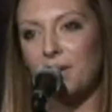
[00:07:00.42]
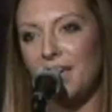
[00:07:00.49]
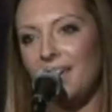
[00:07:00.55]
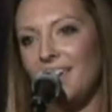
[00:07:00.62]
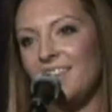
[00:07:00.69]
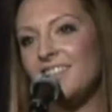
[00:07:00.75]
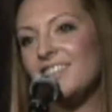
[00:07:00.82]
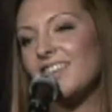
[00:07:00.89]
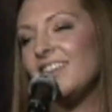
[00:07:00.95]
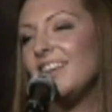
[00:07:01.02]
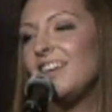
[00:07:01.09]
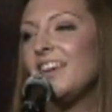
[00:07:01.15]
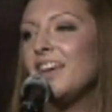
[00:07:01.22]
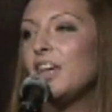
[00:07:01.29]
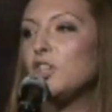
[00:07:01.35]
in my hand.
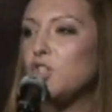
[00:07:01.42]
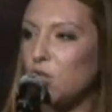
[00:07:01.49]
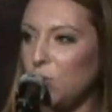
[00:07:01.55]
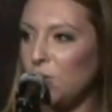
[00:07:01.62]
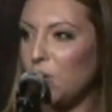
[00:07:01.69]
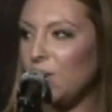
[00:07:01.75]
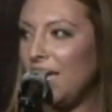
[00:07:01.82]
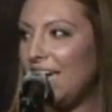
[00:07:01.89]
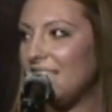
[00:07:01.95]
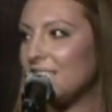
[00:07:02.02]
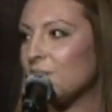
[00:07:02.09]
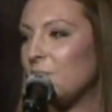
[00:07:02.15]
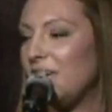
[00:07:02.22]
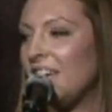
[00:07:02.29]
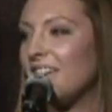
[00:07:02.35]
And she'll know to
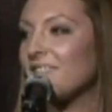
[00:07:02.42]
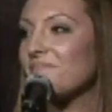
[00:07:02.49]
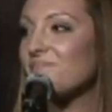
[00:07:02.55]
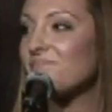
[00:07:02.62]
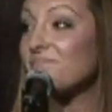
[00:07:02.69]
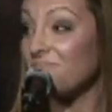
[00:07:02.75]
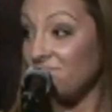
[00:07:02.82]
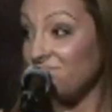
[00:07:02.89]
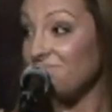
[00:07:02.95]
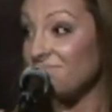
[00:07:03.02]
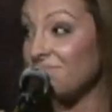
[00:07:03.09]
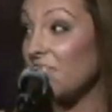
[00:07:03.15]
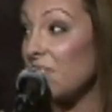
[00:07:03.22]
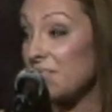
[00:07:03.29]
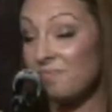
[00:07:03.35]
ask me,
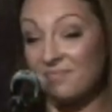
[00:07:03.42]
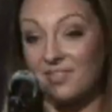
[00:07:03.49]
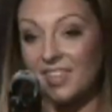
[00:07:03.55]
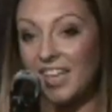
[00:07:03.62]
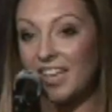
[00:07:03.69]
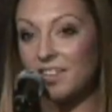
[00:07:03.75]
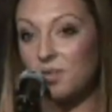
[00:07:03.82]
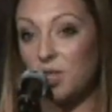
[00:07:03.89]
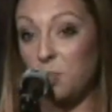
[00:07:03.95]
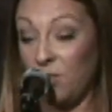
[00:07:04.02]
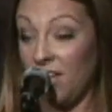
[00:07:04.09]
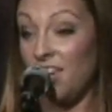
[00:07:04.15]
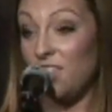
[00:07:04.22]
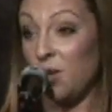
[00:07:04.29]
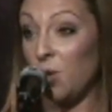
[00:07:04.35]
no, you're
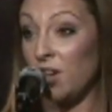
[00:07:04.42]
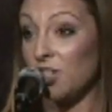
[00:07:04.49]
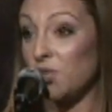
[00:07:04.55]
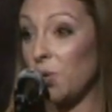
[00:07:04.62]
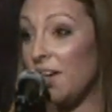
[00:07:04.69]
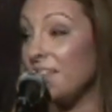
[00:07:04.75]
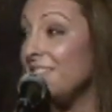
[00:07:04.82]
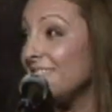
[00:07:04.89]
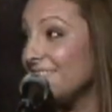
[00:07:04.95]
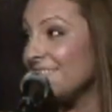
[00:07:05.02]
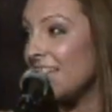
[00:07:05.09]
playing the Oregon Trail?